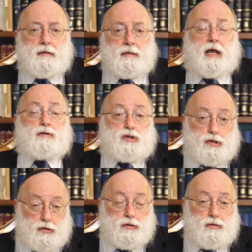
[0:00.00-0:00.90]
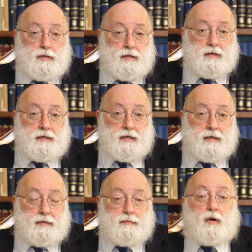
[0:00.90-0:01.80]
Now, it's true,
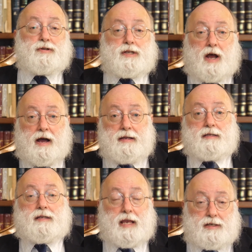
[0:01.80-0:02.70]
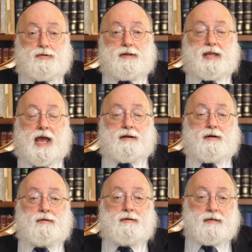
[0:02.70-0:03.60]
both sides, it takes two to
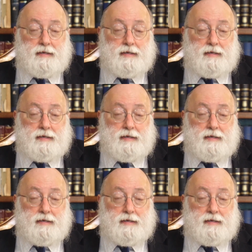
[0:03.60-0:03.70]
tango,